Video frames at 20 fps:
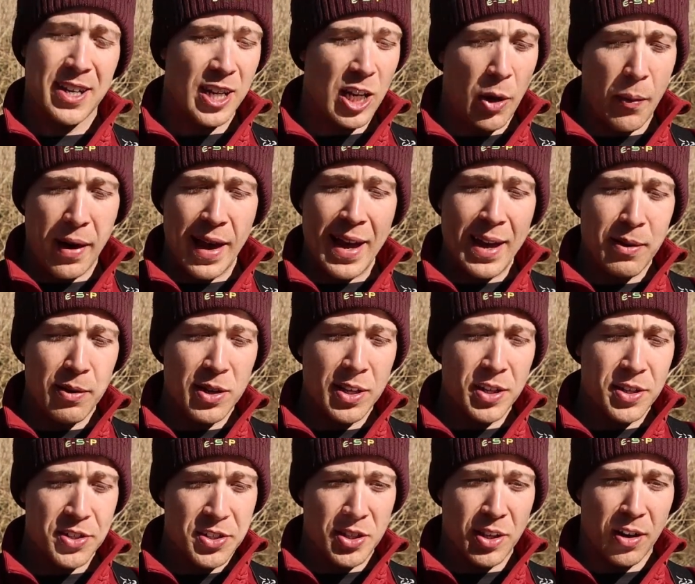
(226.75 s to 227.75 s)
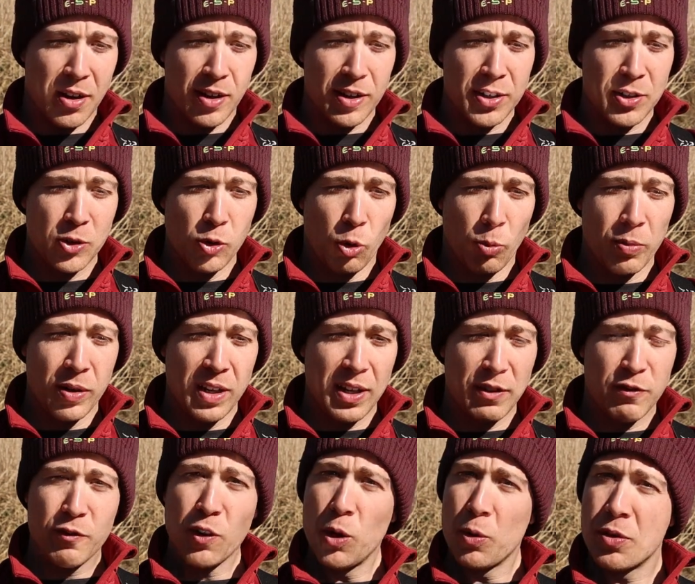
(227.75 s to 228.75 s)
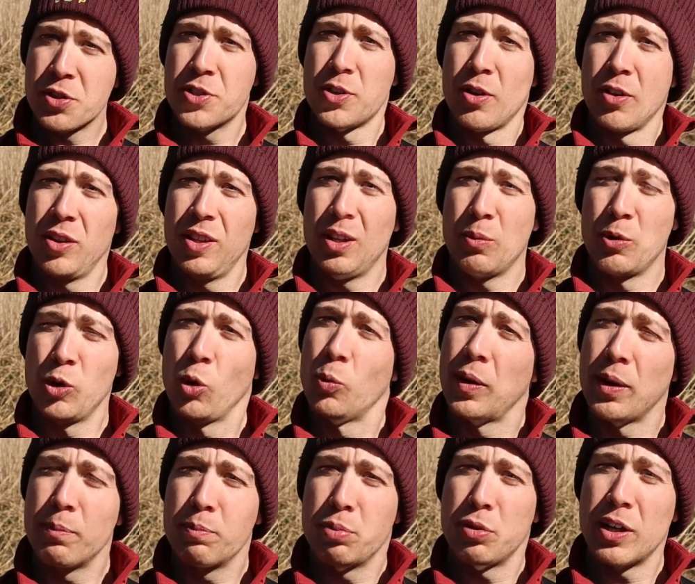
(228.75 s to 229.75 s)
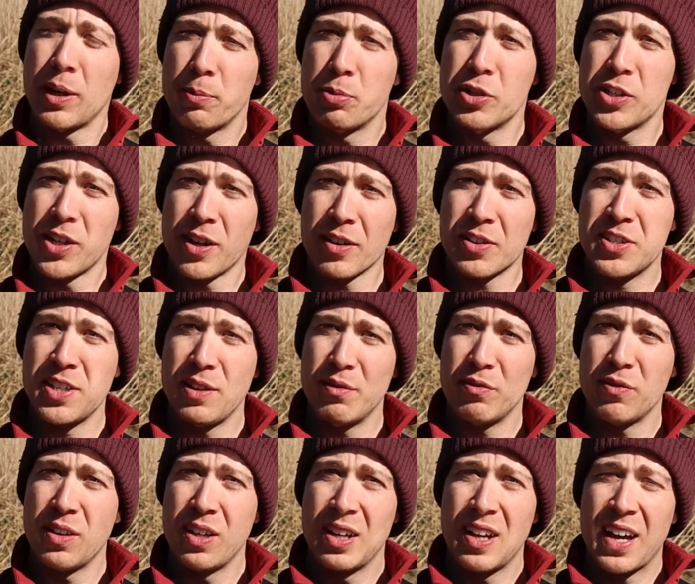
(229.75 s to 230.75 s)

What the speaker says: You know, areas that I'd normally focus on, that were normally pretty productive,